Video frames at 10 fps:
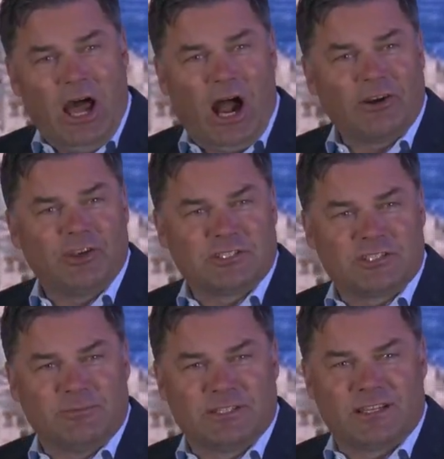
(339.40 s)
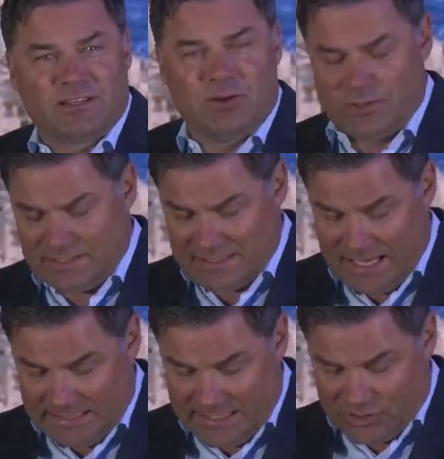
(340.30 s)
Our customers are
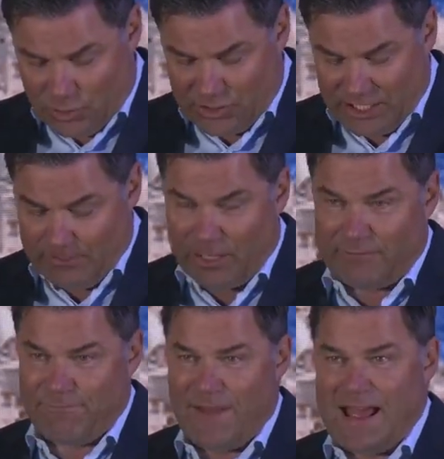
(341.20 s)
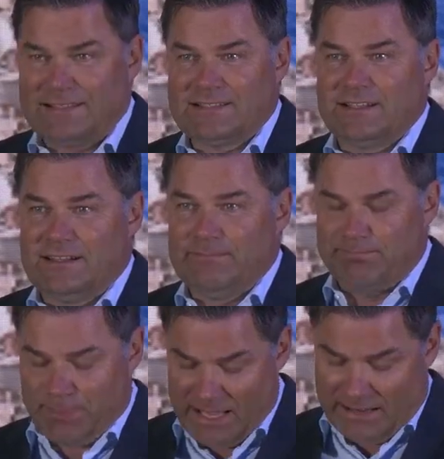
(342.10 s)
constantly talking about faster,
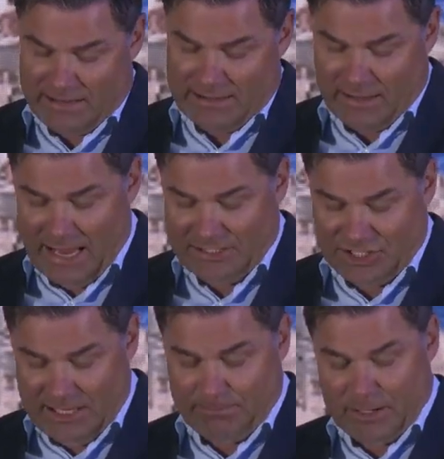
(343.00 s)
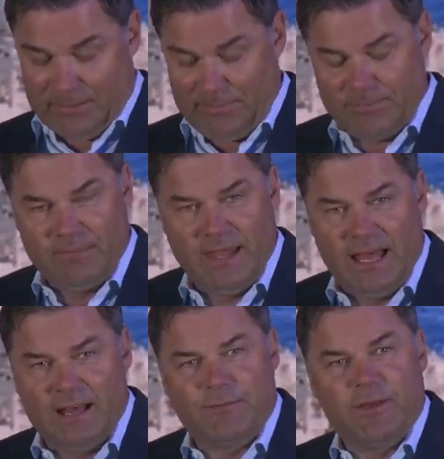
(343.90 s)
better, and cheaper.
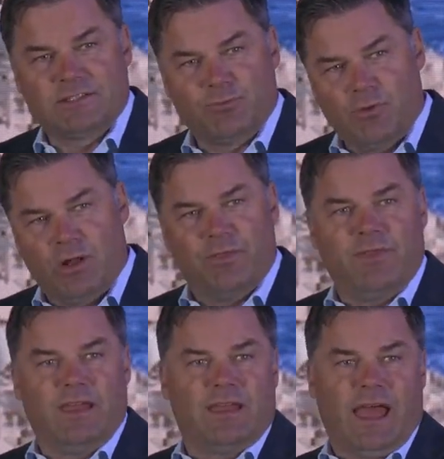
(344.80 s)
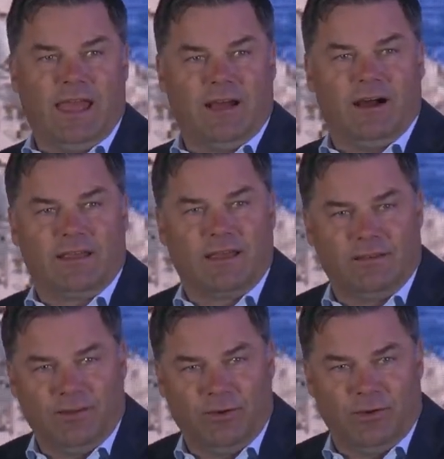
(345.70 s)
And if there's one thing AI
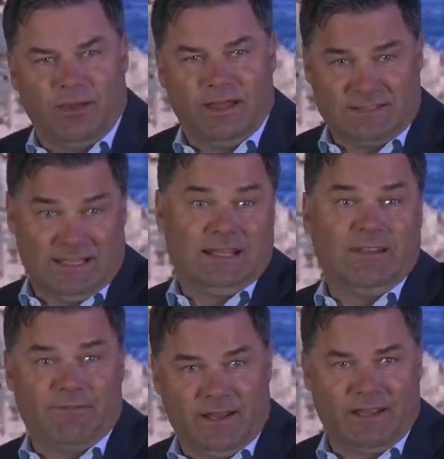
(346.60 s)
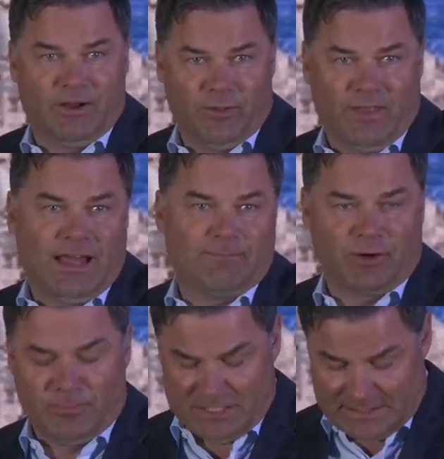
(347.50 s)
can do, it's delivering on that
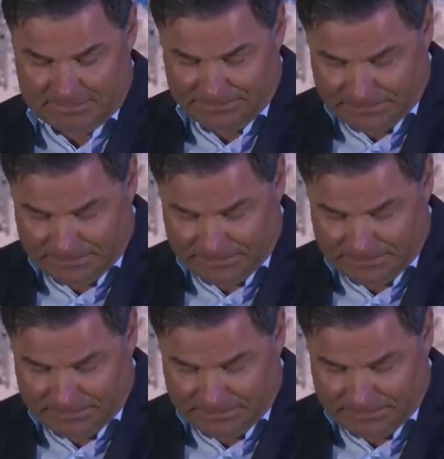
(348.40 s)
promise.